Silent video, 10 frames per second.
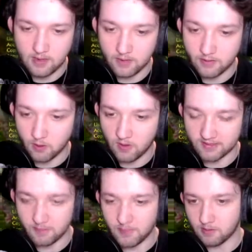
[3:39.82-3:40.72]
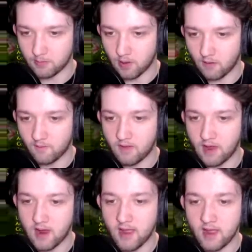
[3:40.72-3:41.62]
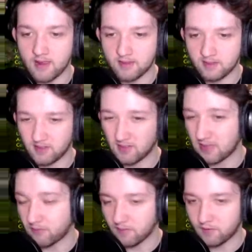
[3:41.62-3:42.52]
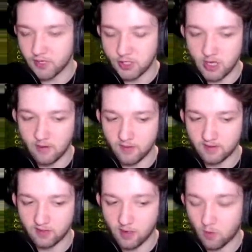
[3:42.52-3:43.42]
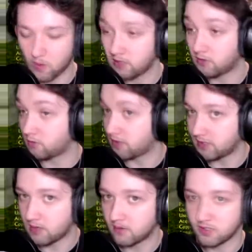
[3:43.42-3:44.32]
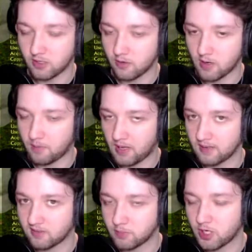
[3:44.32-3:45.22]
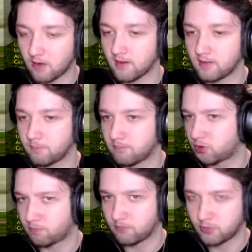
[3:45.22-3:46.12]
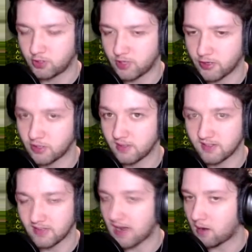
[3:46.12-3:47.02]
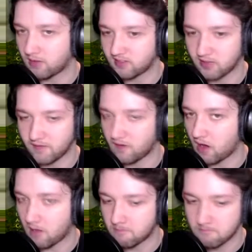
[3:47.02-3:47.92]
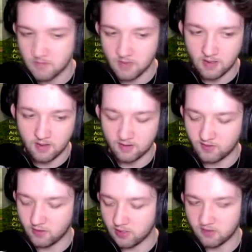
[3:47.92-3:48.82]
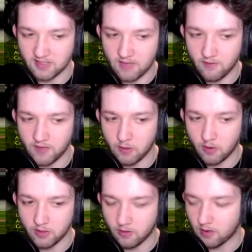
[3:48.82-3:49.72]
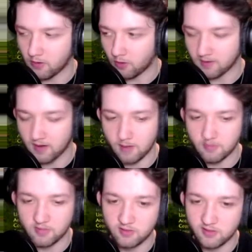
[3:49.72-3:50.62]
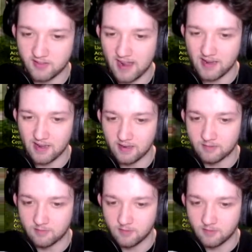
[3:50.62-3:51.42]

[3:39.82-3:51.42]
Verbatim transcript: Now the other quest I picked up off her is to give in free cherries. So what you do wanna do is you're gonna wanna plant some cherries, cherry trees at your house or your farm, so you can just have a few on you at all times just to hand in.